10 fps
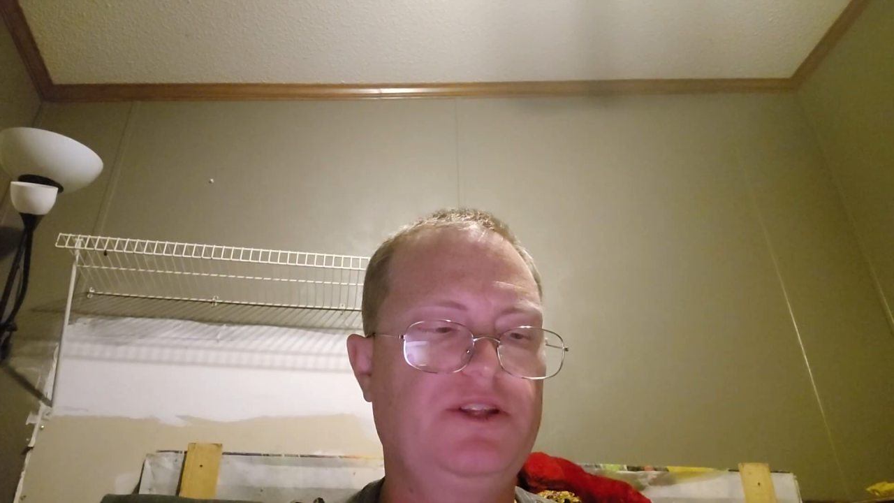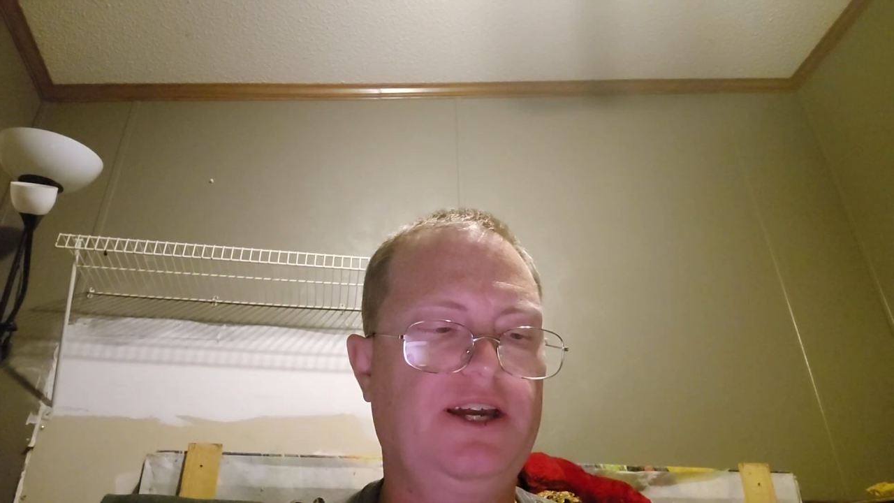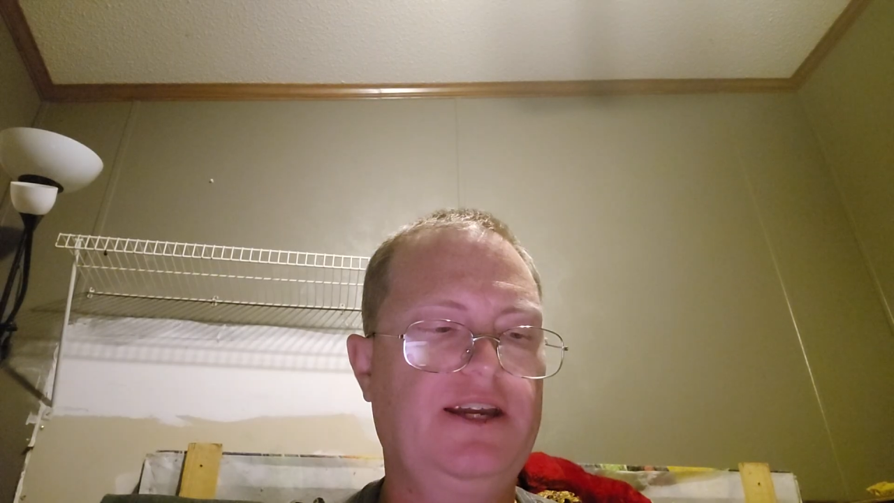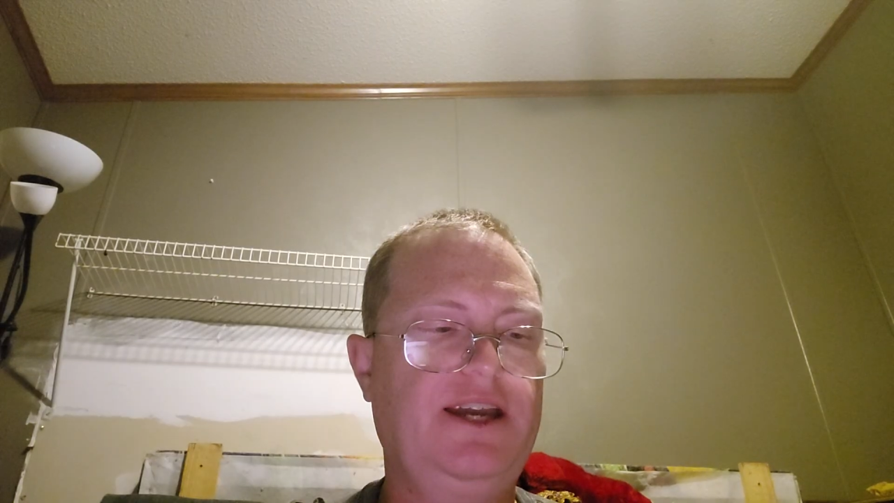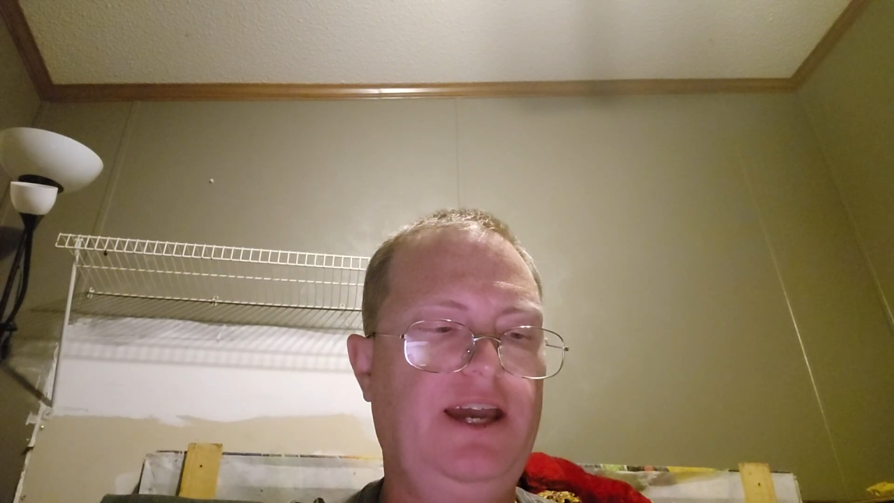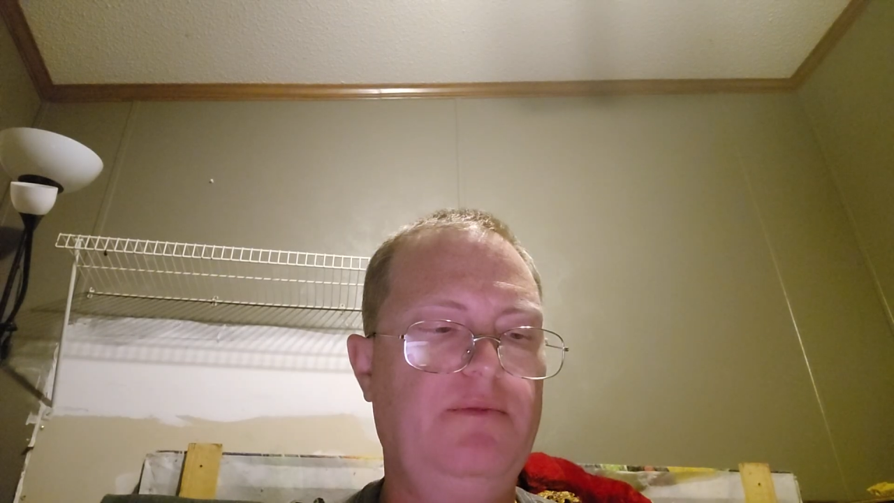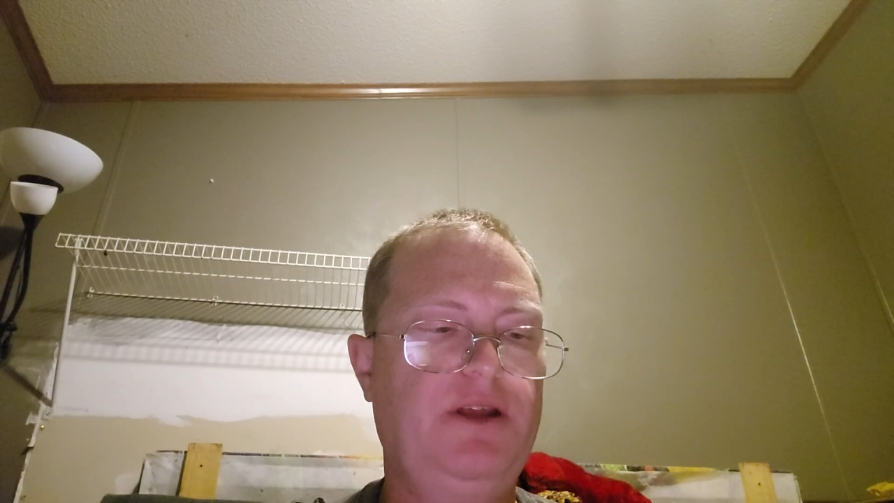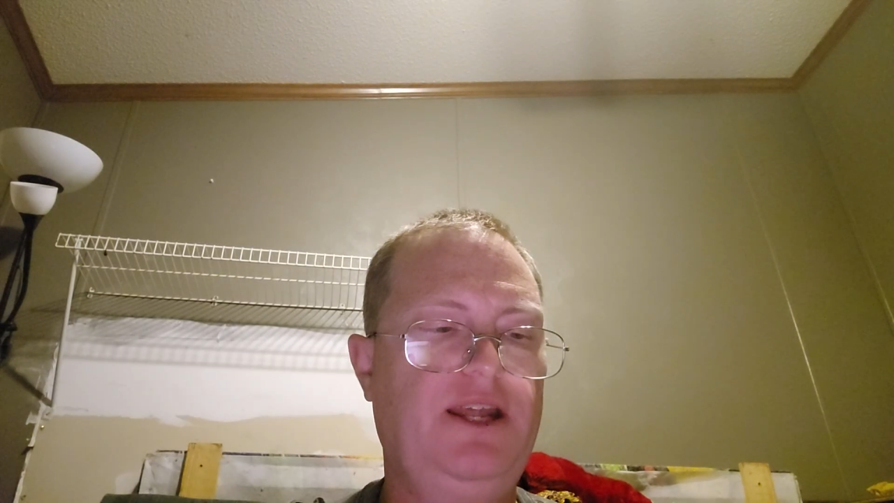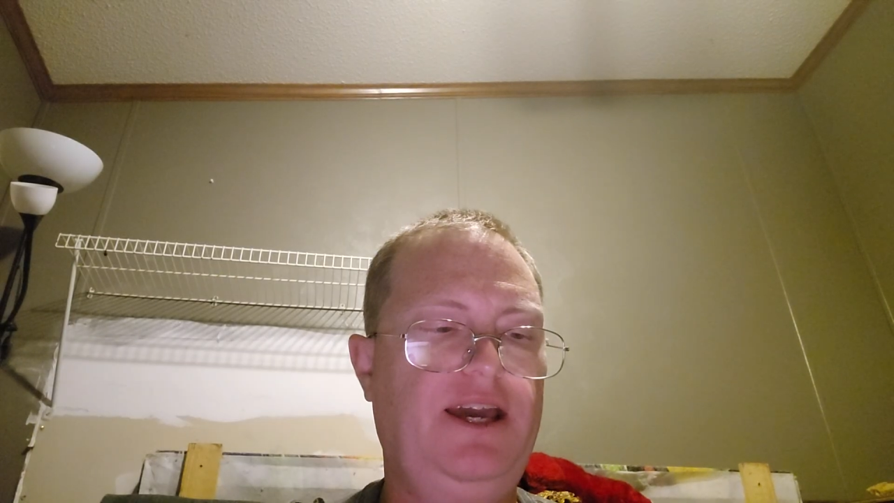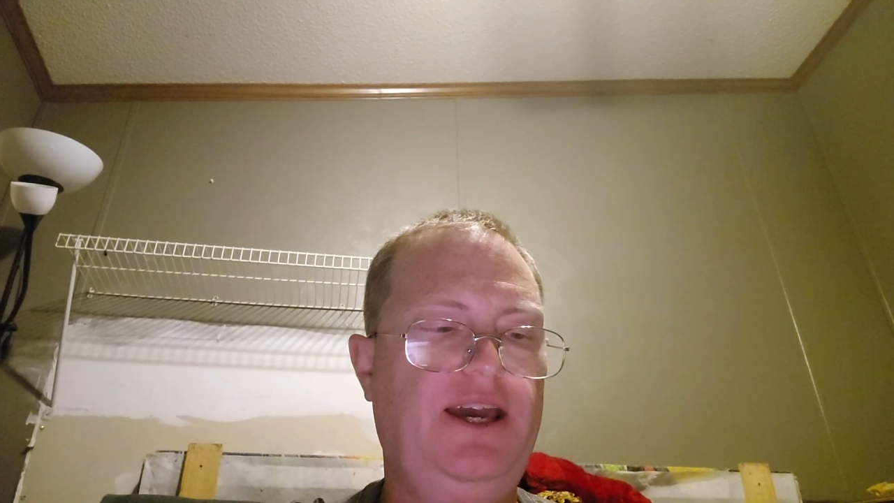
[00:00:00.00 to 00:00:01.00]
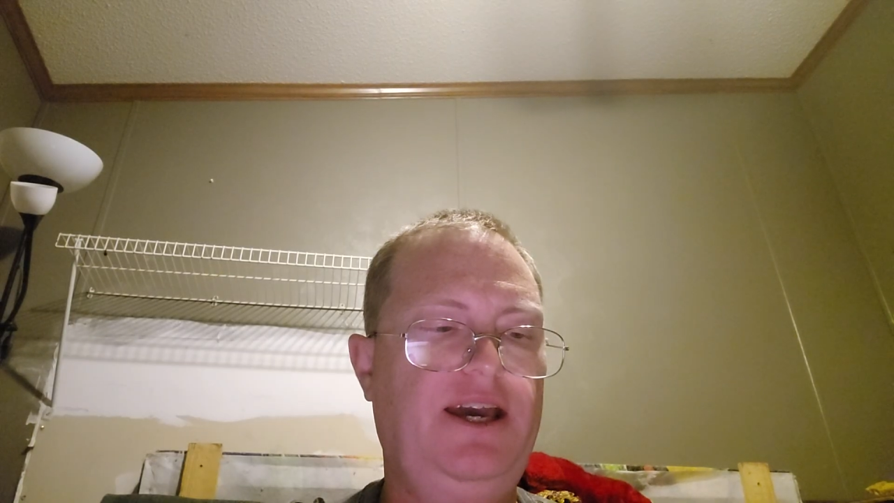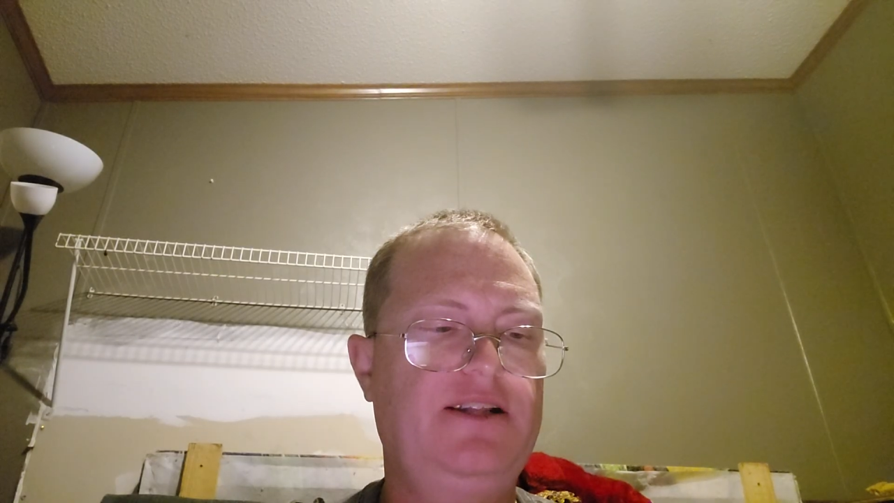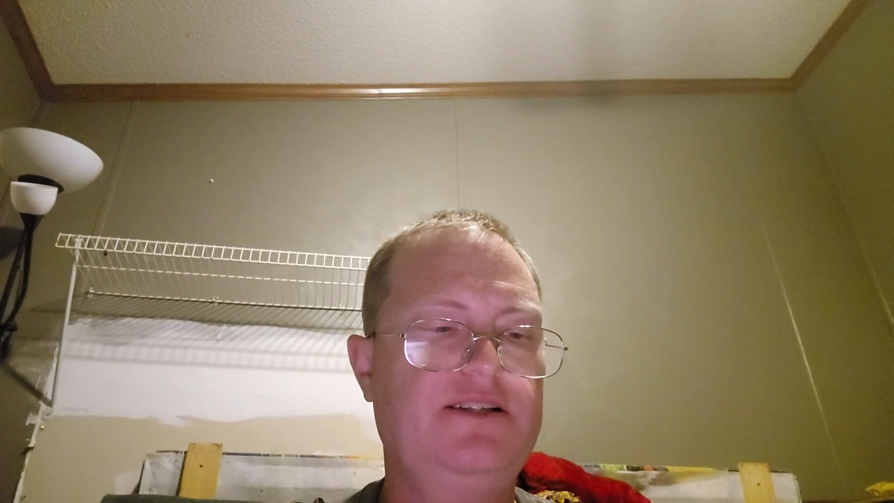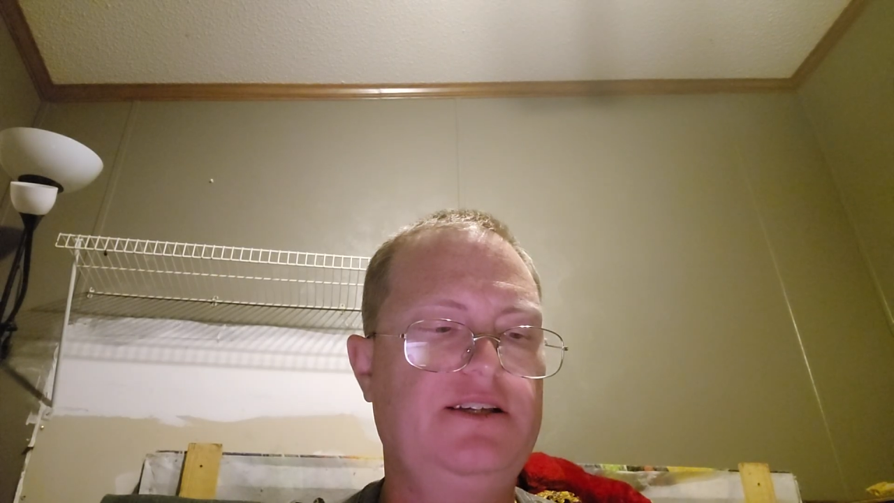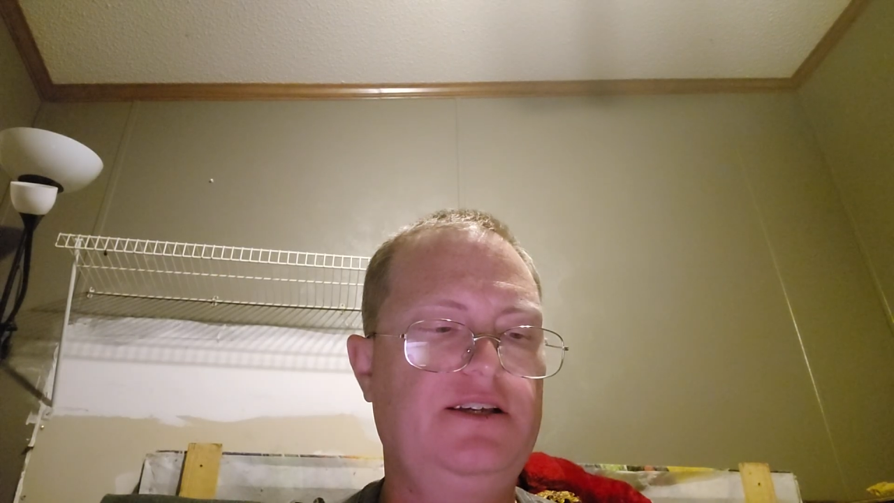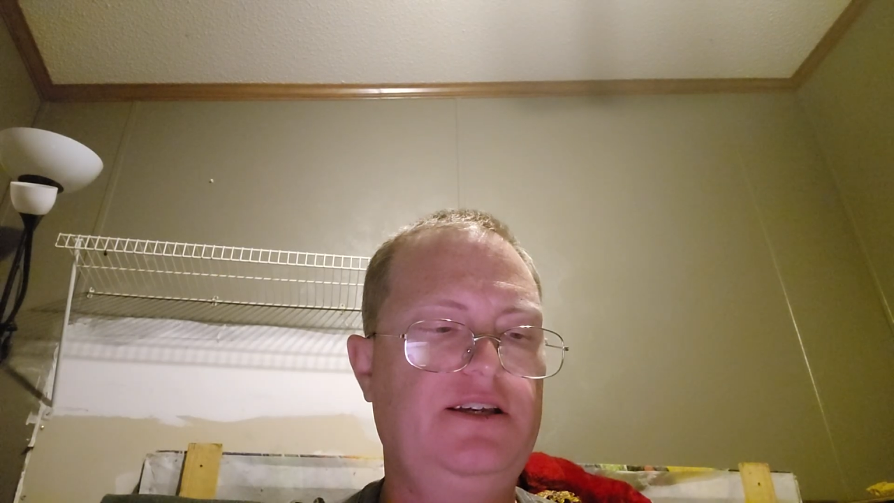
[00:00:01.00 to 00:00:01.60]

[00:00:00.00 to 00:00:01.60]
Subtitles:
Eminet,